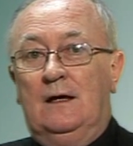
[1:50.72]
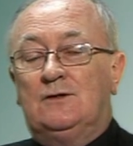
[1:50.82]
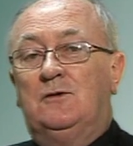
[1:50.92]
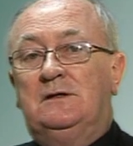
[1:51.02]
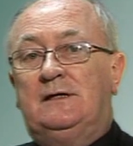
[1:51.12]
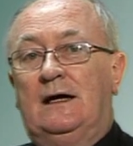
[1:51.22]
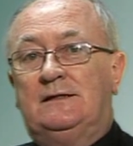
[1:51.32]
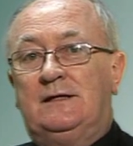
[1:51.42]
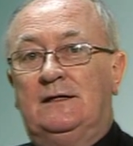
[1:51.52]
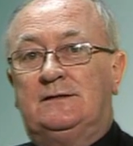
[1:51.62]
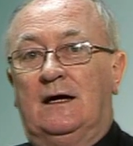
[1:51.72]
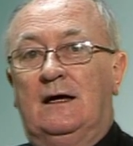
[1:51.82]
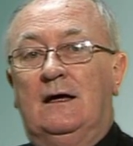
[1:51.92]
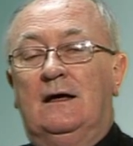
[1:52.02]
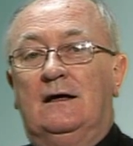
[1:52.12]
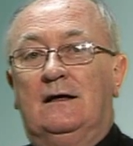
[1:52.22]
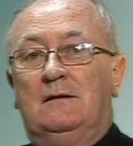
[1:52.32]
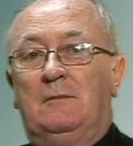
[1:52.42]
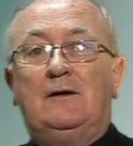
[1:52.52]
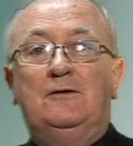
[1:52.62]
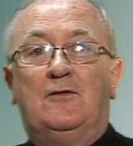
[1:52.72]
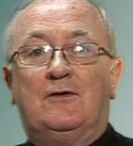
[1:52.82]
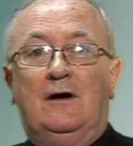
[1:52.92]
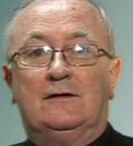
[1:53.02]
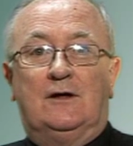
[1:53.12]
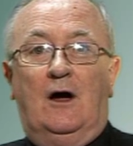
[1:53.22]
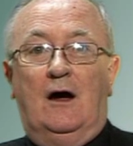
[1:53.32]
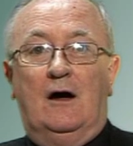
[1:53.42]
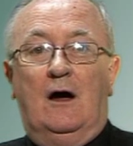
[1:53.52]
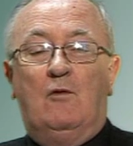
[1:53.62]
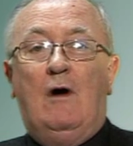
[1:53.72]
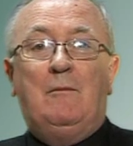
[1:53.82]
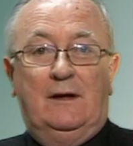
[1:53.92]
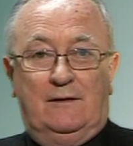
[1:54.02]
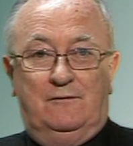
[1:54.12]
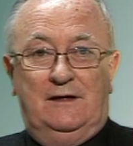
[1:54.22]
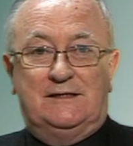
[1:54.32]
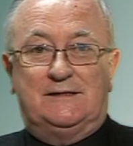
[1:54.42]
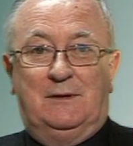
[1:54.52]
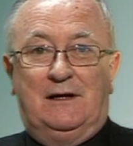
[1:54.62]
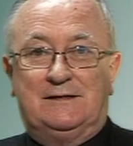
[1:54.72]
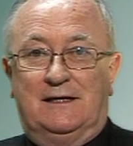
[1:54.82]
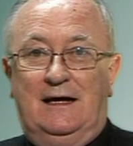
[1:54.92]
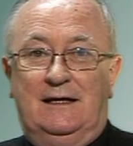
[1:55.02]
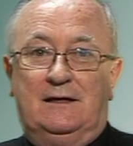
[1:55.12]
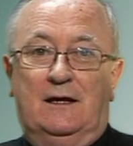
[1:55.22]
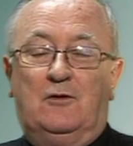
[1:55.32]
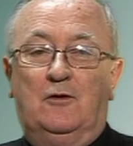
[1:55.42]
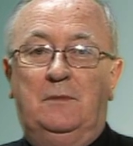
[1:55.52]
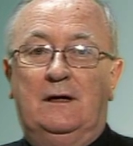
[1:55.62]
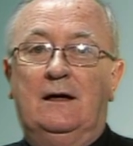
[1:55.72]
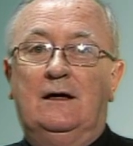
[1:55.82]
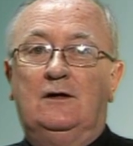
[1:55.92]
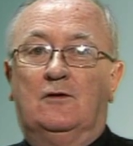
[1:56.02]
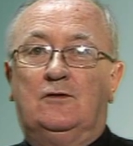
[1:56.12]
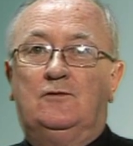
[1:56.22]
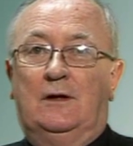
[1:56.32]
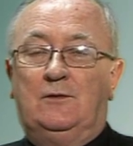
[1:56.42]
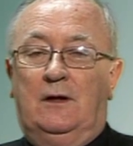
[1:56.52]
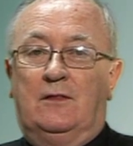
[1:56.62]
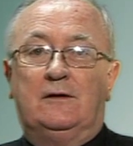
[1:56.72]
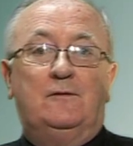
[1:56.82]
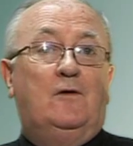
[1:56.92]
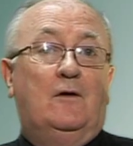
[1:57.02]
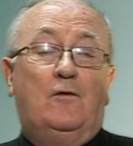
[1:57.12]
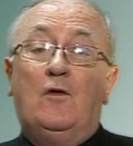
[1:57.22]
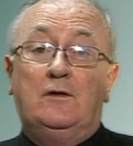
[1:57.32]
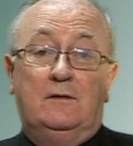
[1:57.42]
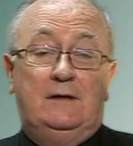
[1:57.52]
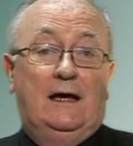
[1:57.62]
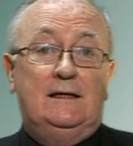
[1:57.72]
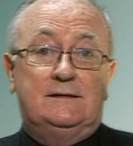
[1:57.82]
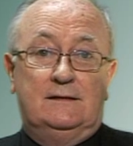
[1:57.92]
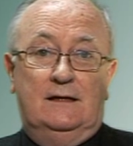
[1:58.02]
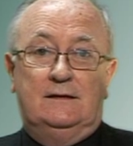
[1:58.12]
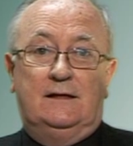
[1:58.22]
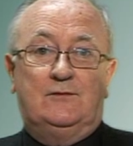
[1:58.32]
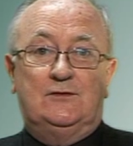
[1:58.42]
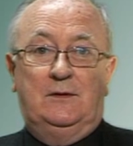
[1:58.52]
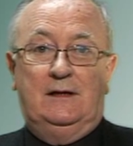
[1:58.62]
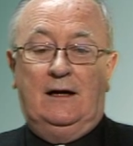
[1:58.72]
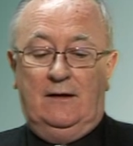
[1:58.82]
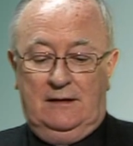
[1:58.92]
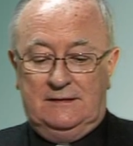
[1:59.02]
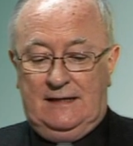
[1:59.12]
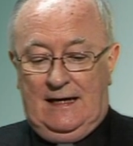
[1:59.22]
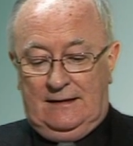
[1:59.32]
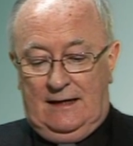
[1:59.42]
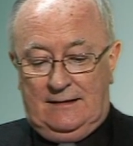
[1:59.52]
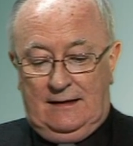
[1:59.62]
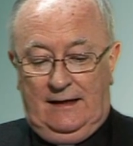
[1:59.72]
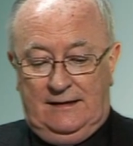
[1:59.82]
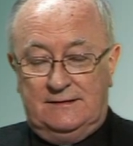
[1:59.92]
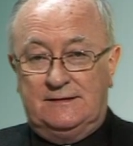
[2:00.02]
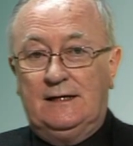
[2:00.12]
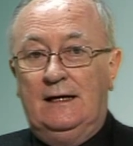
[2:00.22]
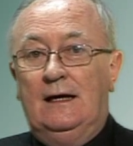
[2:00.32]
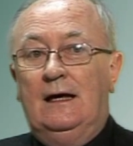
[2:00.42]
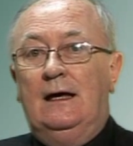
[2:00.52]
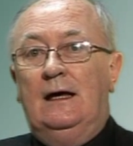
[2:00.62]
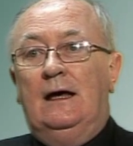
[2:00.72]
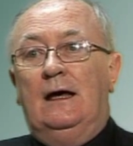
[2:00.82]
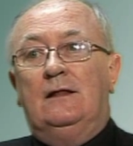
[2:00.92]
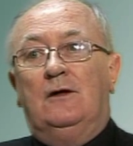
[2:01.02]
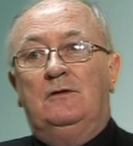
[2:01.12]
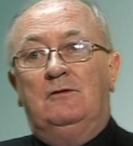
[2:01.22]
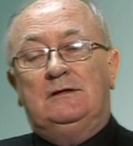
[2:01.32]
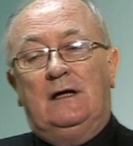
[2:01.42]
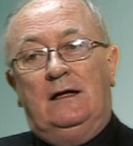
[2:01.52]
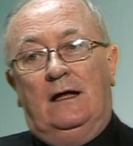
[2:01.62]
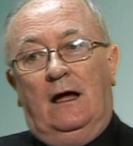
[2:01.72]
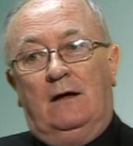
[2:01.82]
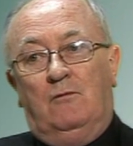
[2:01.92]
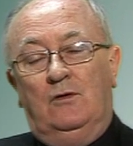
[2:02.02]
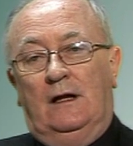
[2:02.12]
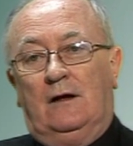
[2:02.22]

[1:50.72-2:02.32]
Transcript: So it's a Martin Luther called it a wobbling feast, because it could be 34 days in the difference between the earliest and the latest. There is one little